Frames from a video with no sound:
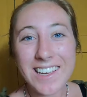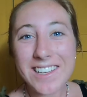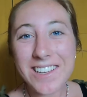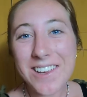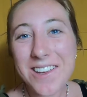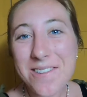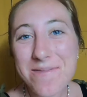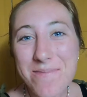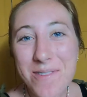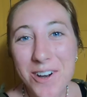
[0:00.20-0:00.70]

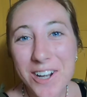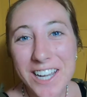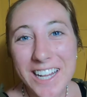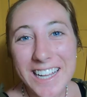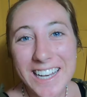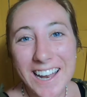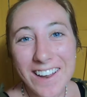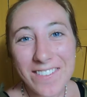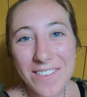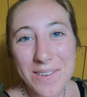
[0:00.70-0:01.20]
Good
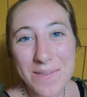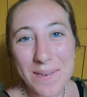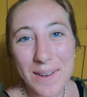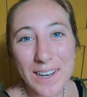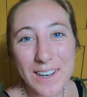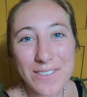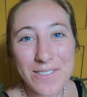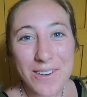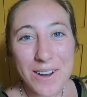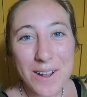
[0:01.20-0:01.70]
morning,
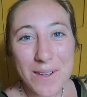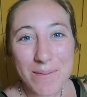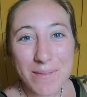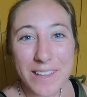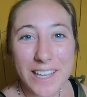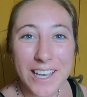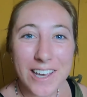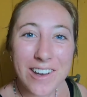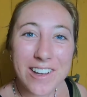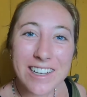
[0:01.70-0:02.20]
everybody from
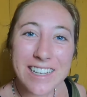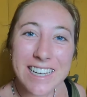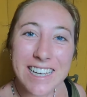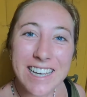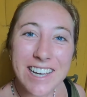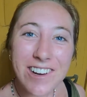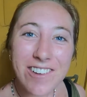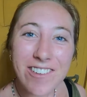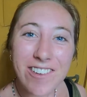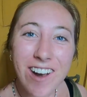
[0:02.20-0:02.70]
Leon,
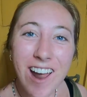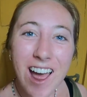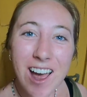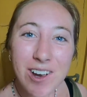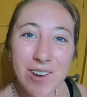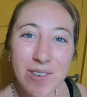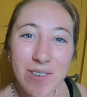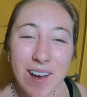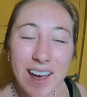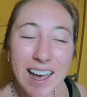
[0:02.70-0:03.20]

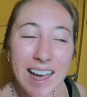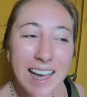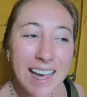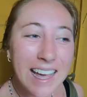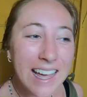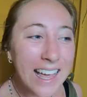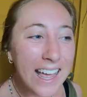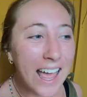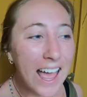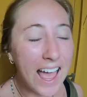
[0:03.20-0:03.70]

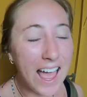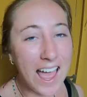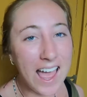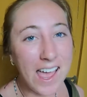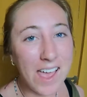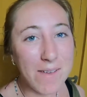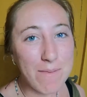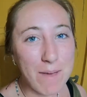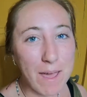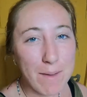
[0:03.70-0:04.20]
Nicaragua.
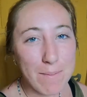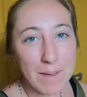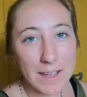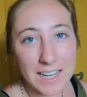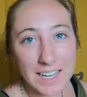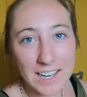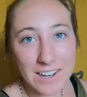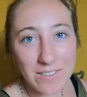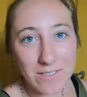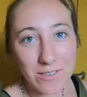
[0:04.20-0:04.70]
I've
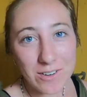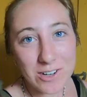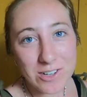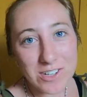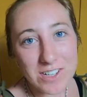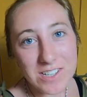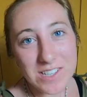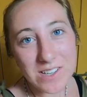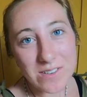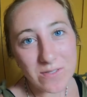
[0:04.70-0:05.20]
been here for
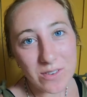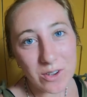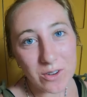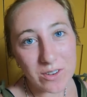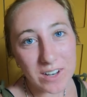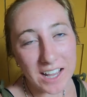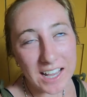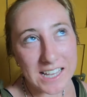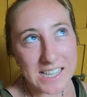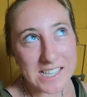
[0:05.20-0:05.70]
just a few
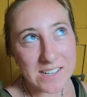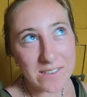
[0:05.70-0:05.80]
days.